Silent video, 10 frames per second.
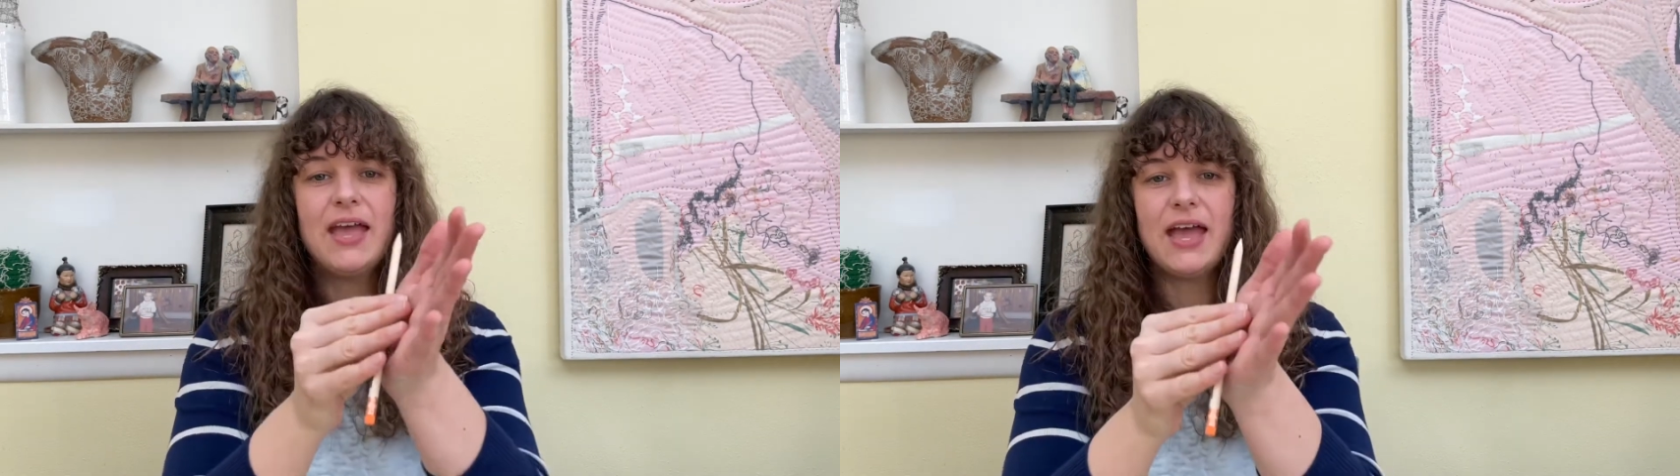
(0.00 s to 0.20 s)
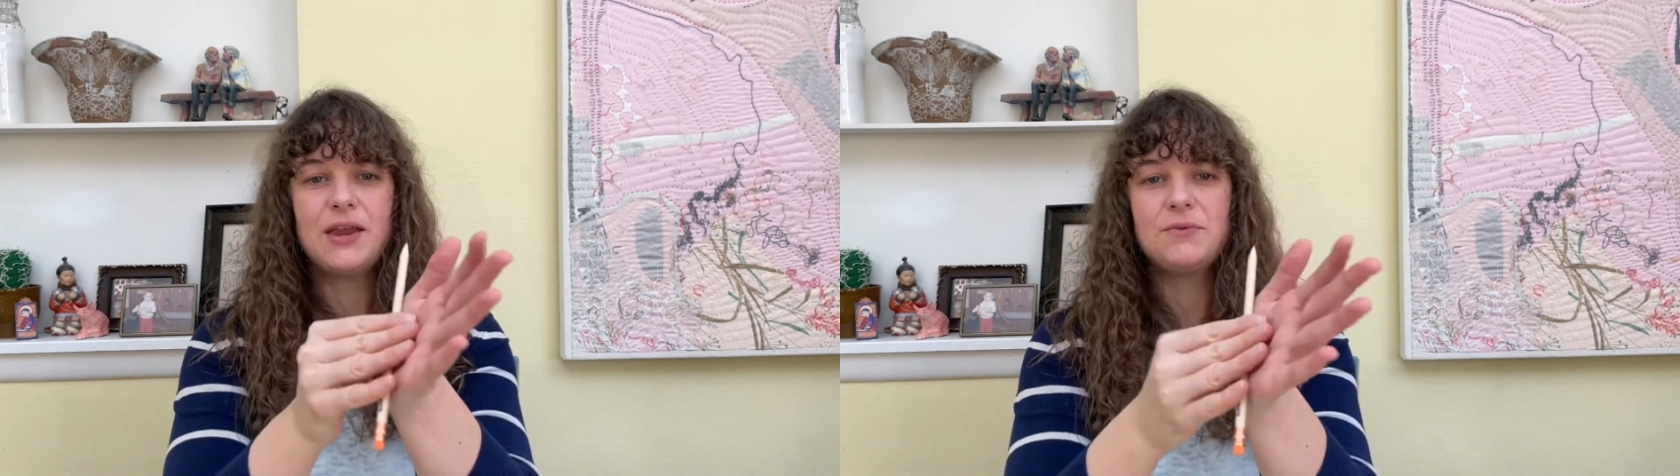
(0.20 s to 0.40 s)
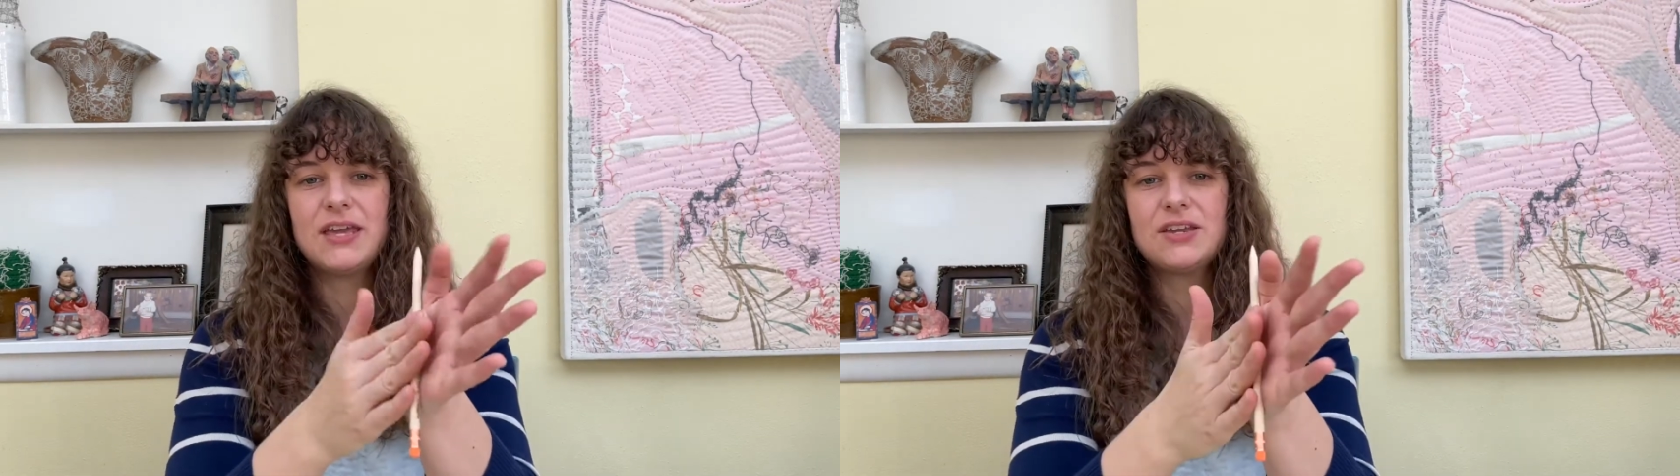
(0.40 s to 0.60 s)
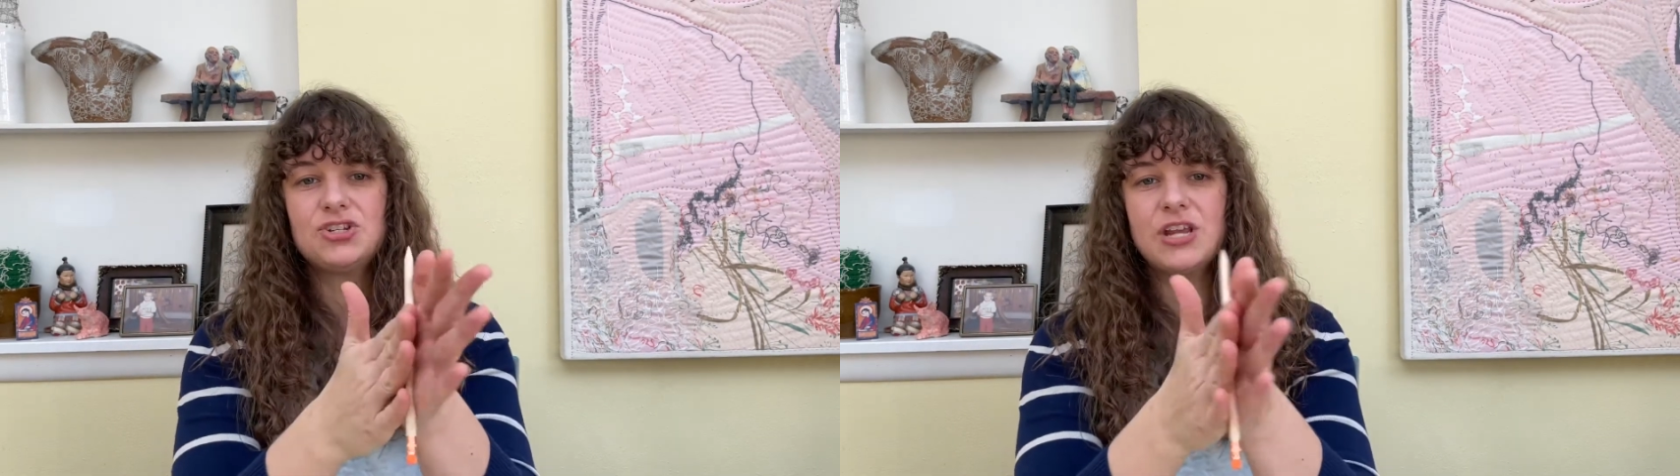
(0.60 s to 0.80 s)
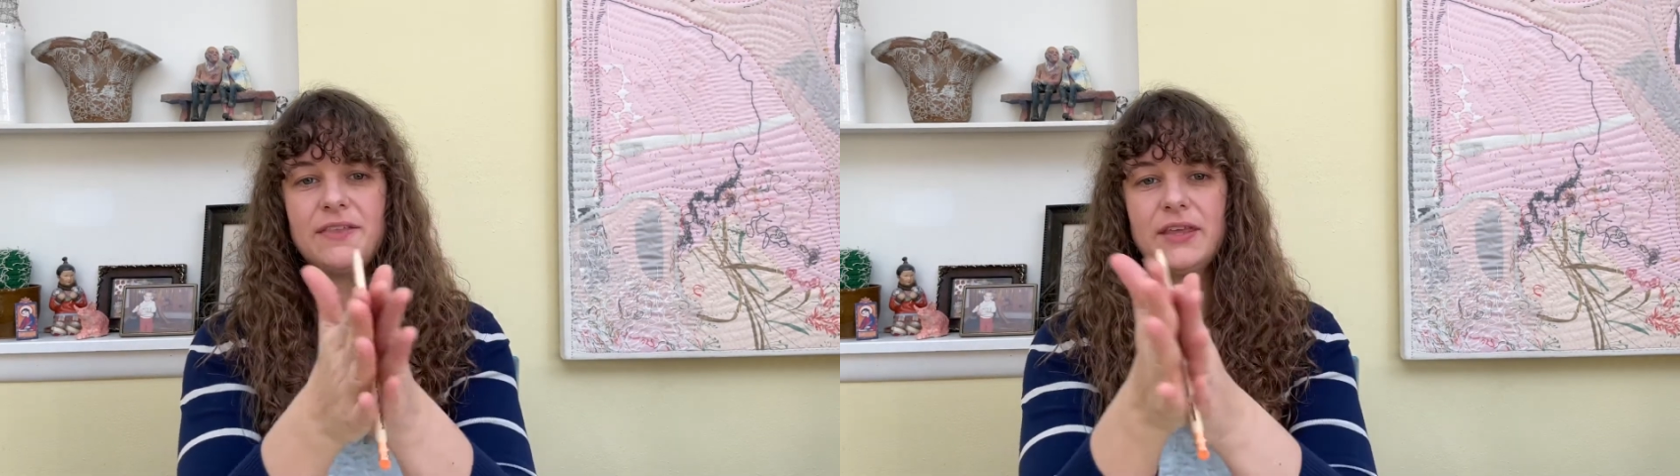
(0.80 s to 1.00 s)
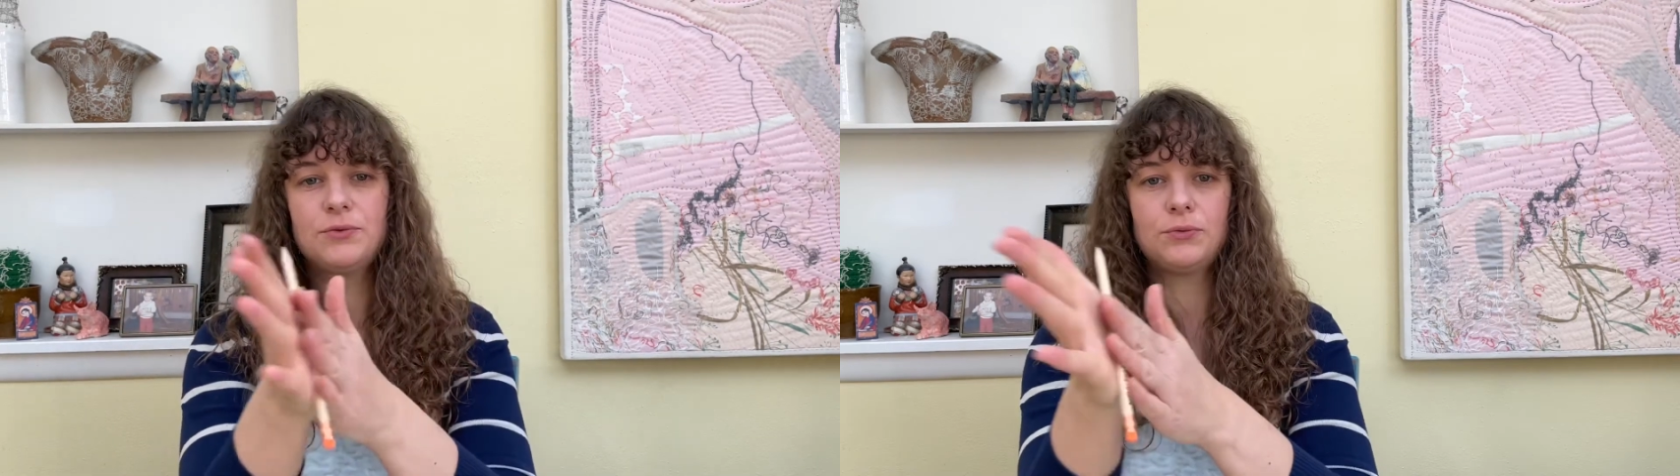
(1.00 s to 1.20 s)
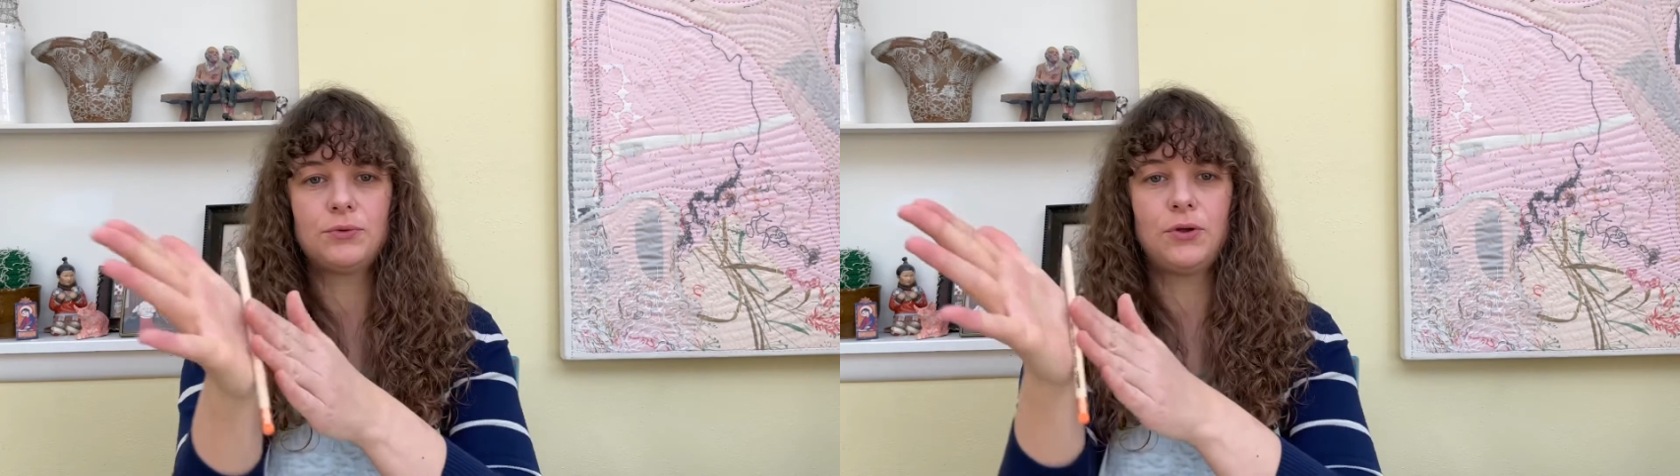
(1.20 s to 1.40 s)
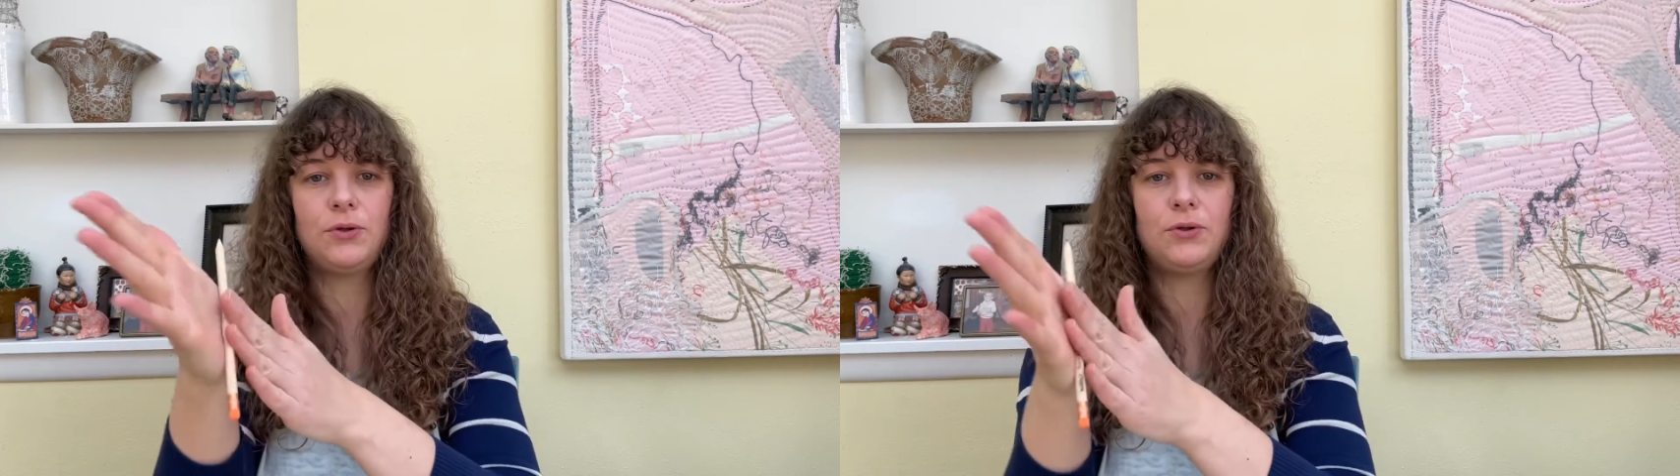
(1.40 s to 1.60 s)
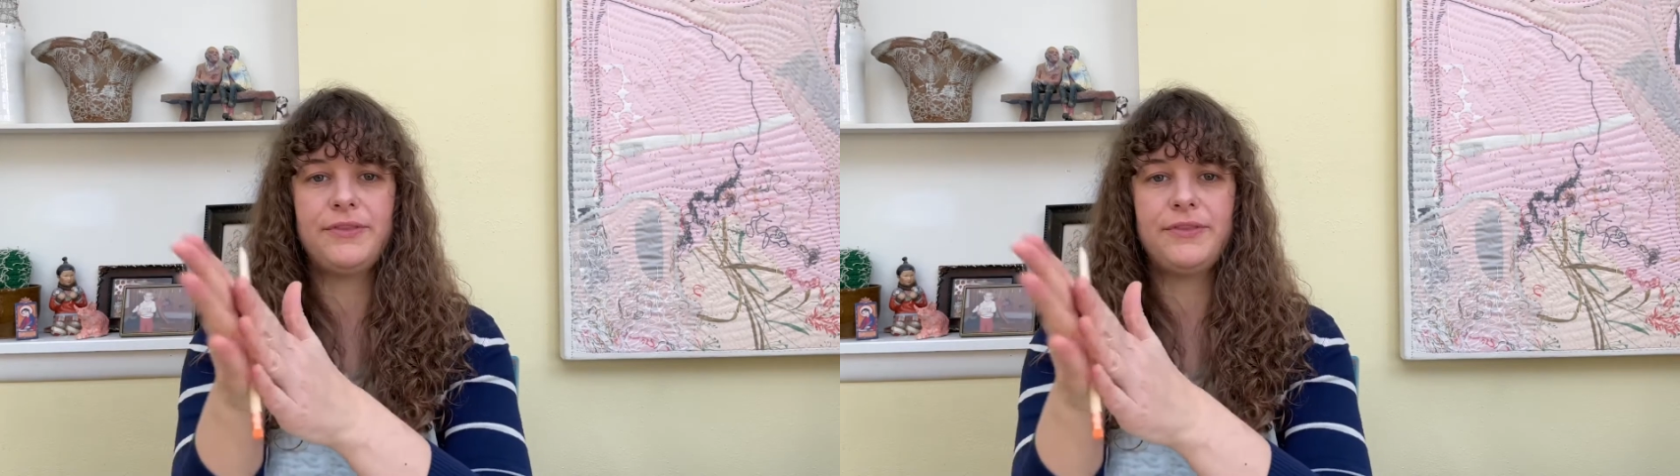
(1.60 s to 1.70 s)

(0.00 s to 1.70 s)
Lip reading: and we can gently roll